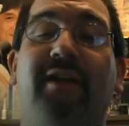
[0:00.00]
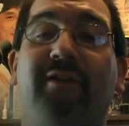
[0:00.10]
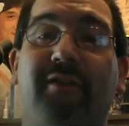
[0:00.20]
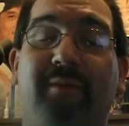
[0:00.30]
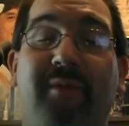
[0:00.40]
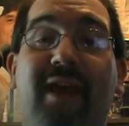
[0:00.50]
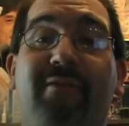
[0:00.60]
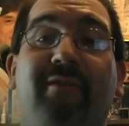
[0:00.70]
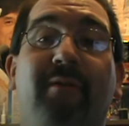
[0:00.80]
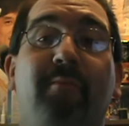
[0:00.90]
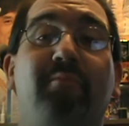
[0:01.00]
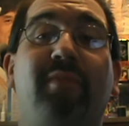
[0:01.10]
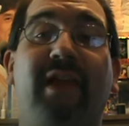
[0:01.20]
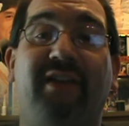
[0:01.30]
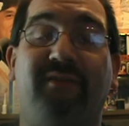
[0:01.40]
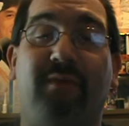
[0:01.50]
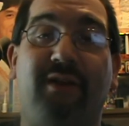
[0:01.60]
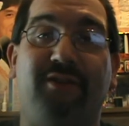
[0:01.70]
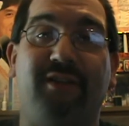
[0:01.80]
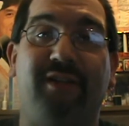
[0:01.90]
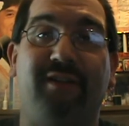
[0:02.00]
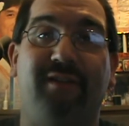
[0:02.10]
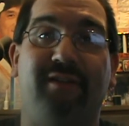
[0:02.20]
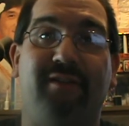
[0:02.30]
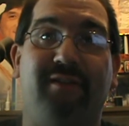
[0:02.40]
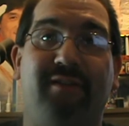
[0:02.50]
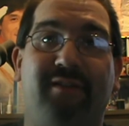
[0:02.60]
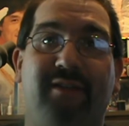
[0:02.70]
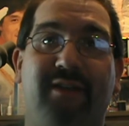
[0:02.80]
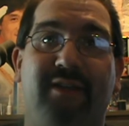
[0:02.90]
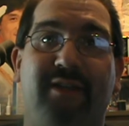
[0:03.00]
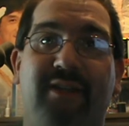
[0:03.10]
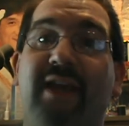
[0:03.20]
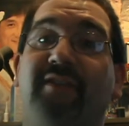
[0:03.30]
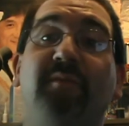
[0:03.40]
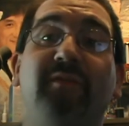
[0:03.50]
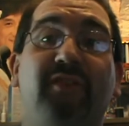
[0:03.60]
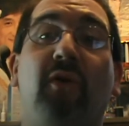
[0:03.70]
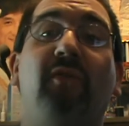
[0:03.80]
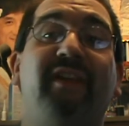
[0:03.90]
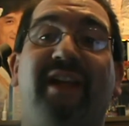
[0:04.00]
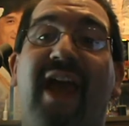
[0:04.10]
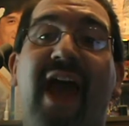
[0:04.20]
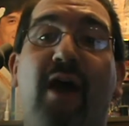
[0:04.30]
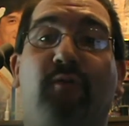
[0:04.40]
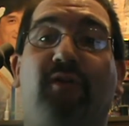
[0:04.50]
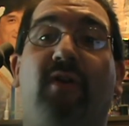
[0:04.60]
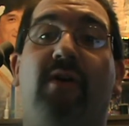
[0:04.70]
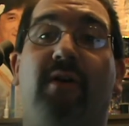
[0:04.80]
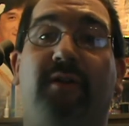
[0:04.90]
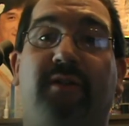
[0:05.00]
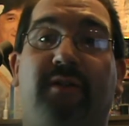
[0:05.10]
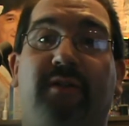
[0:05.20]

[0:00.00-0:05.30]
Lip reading: and you're going to be having a blast watching it. Yeah, this movie's only an hour long.